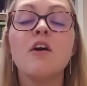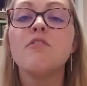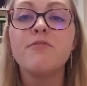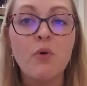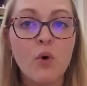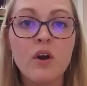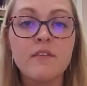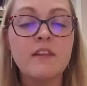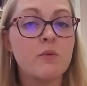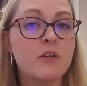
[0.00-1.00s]
4
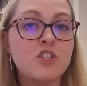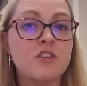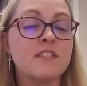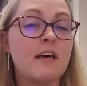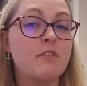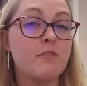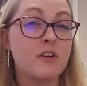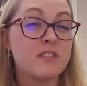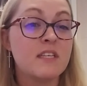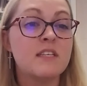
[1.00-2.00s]
of the original 7
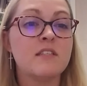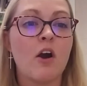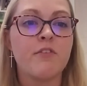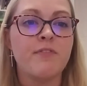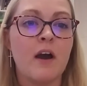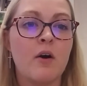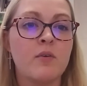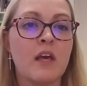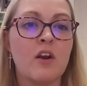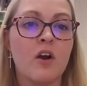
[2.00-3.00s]
verses are
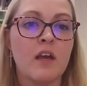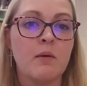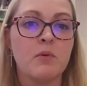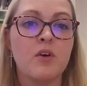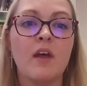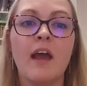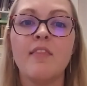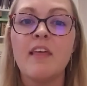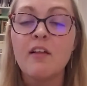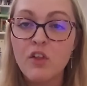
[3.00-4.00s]
found in our hymnal,
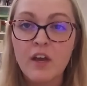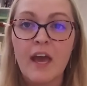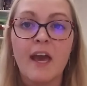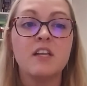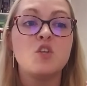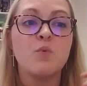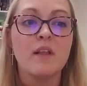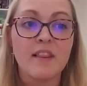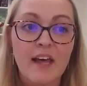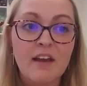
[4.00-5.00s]
and they look ahead to
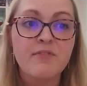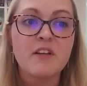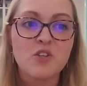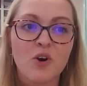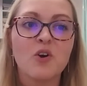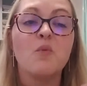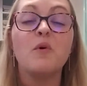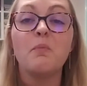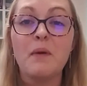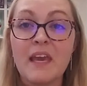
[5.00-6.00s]
what life eternal
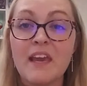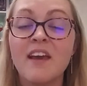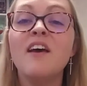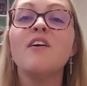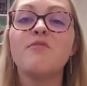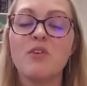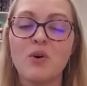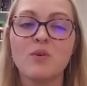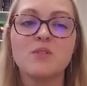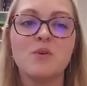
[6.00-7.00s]
will be for
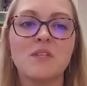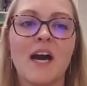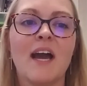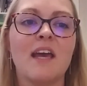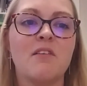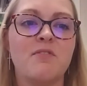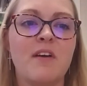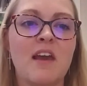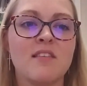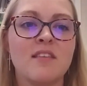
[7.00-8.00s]
those who die in
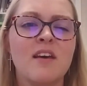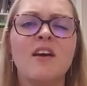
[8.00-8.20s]
faith.